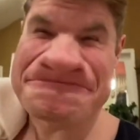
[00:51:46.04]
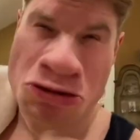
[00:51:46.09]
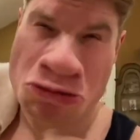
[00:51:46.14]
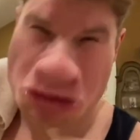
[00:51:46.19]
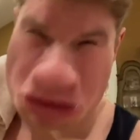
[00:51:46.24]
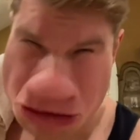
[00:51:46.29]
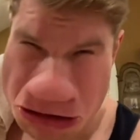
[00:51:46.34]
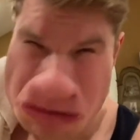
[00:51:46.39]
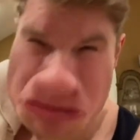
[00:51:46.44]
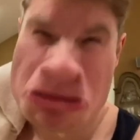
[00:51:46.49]

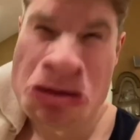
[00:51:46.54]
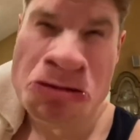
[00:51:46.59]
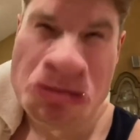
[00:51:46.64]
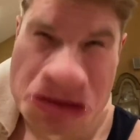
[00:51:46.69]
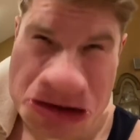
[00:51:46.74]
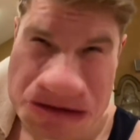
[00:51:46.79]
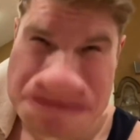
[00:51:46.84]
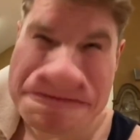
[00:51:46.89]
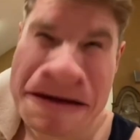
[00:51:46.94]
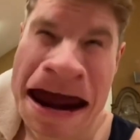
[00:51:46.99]
With all due
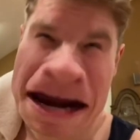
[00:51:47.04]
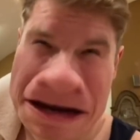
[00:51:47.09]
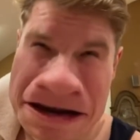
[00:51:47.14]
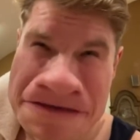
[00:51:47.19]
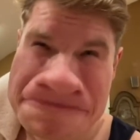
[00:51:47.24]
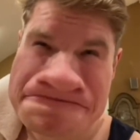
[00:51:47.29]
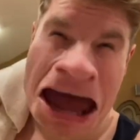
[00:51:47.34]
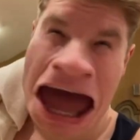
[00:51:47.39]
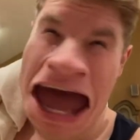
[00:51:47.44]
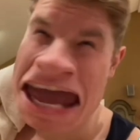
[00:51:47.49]
respect,
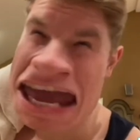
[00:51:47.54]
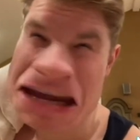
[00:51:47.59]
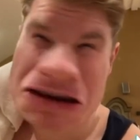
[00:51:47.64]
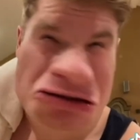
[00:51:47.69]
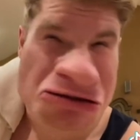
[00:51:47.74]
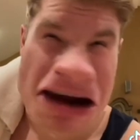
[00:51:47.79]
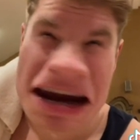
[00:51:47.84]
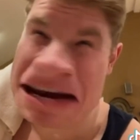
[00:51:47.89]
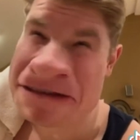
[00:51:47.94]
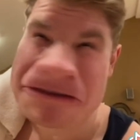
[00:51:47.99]
I ain't
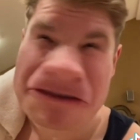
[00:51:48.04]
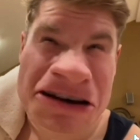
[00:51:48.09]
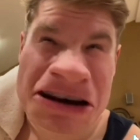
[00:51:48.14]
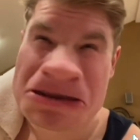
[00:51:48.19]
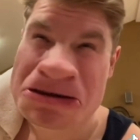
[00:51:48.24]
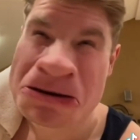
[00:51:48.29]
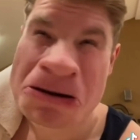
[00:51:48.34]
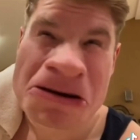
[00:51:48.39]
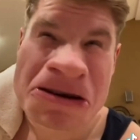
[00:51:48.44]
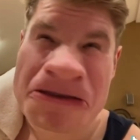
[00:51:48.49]
training for the
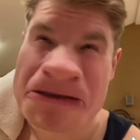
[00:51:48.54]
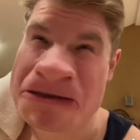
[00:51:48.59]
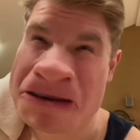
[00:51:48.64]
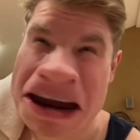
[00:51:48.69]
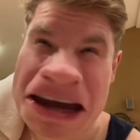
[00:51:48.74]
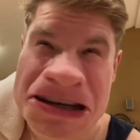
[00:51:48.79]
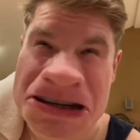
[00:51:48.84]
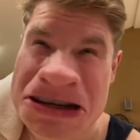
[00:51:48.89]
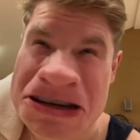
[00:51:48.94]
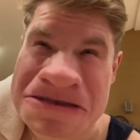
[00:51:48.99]
Tour de
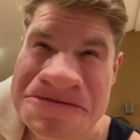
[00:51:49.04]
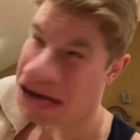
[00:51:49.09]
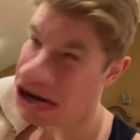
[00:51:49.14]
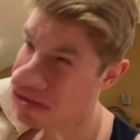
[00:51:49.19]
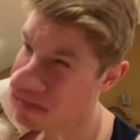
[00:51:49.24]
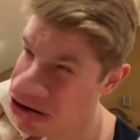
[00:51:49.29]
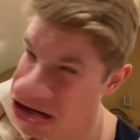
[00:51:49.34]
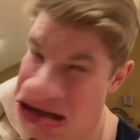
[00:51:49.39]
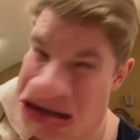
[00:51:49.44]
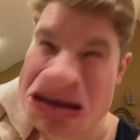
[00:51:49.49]
France. Can
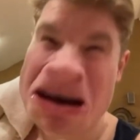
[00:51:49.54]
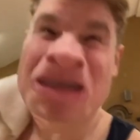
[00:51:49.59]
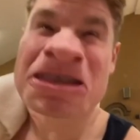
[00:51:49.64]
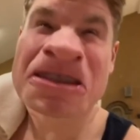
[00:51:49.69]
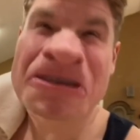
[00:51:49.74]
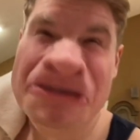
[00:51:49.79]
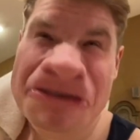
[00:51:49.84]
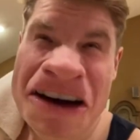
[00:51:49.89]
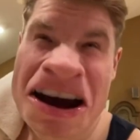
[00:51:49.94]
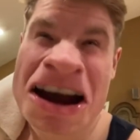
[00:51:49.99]
we start
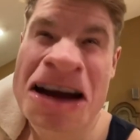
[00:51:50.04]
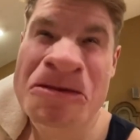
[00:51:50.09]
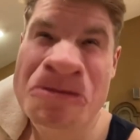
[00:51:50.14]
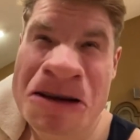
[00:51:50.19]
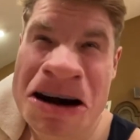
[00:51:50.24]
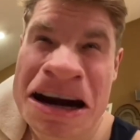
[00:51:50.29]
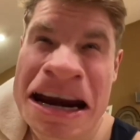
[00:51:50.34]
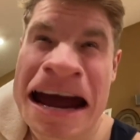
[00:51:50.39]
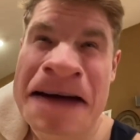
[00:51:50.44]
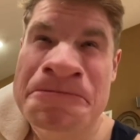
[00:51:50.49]
the fucking
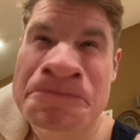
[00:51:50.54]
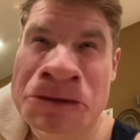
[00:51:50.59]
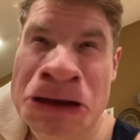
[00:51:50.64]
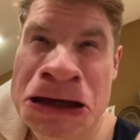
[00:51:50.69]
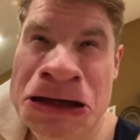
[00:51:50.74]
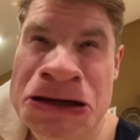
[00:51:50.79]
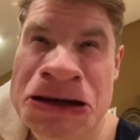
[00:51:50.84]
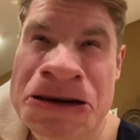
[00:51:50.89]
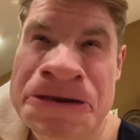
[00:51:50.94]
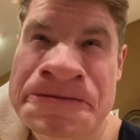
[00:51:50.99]
workout,
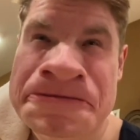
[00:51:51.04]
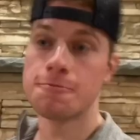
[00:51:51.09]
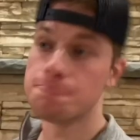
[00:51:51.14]
please?